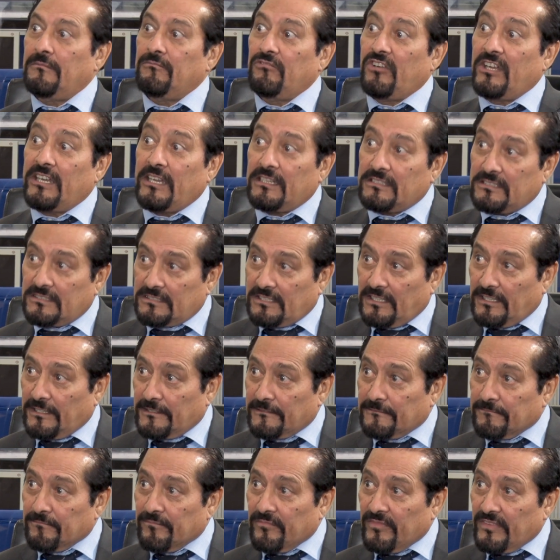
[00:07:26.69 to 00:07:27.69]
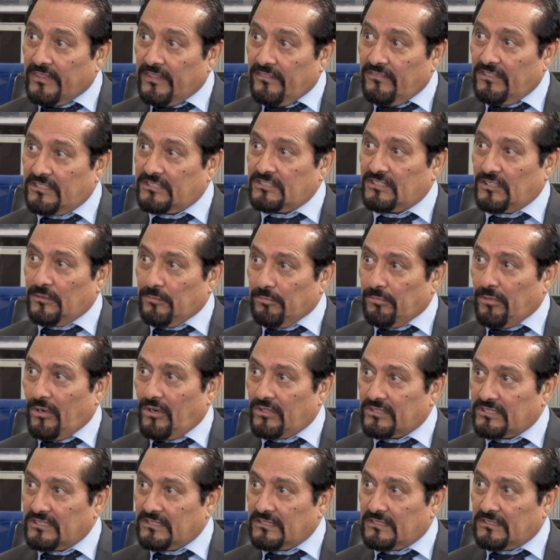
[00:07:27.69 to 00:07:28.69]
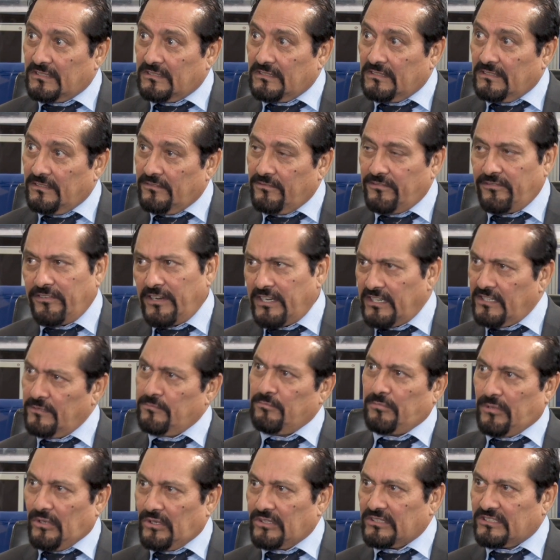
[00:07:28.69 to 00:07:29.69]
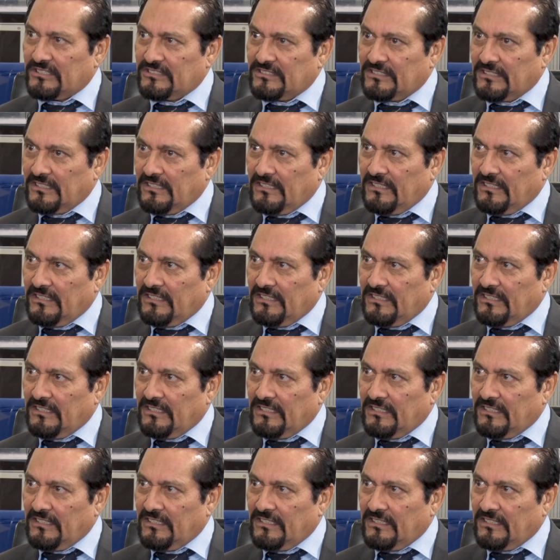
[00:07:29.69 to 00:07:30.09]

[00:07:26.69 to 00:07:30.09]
One other thing which is important, very important,